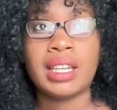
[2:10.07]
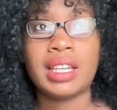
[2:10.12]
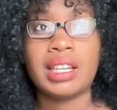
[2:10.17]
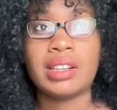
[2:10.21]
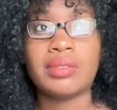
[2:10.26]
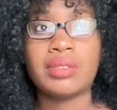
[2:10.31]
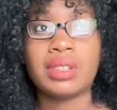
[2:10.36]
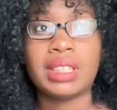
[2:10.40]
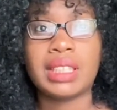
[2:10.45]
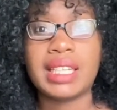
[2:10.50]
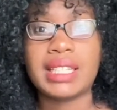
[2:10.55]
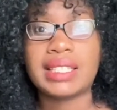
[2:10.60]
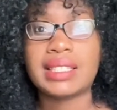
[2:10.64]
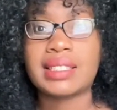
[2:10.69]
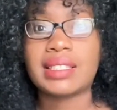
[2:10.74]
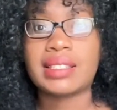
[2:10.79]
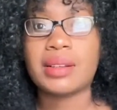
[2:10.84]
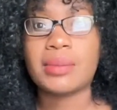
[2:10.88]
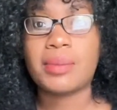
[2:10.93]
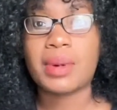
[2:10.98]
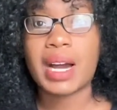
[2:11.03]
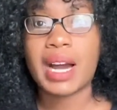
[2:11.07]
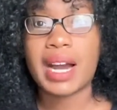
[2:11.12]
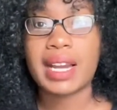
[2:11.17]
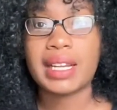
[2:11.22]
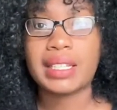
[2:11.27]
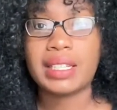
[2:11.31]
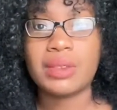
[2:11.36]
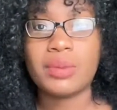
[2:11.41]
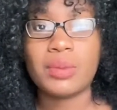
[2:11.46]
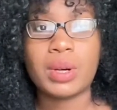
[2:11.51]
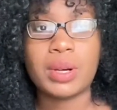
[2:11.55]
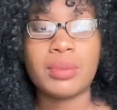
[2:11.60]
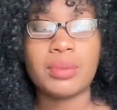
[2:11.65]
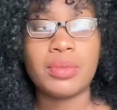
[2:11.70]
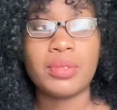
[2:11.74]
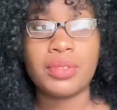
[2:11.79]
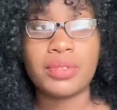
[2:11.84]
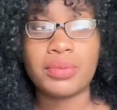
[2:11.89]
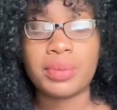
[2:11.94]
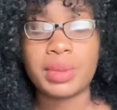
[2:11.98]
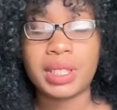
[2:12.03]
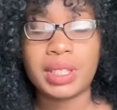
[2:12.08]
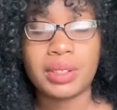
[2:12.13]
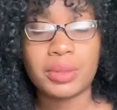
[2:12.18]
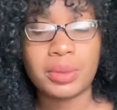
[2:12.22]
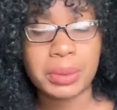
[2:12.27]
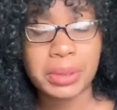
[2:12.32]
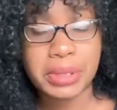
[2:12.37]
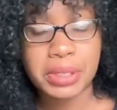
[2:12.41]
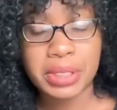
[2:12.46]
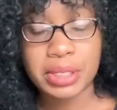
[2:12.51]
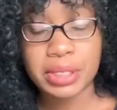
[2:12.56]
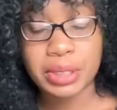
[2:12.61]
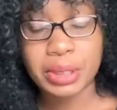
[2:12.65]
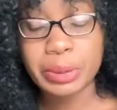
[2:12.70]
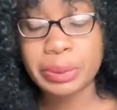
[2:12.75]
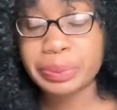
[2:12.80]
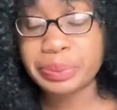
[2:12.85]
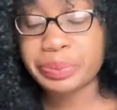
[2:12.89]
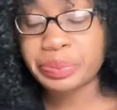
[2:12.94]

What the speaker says: it relates to the body, what movement it will do.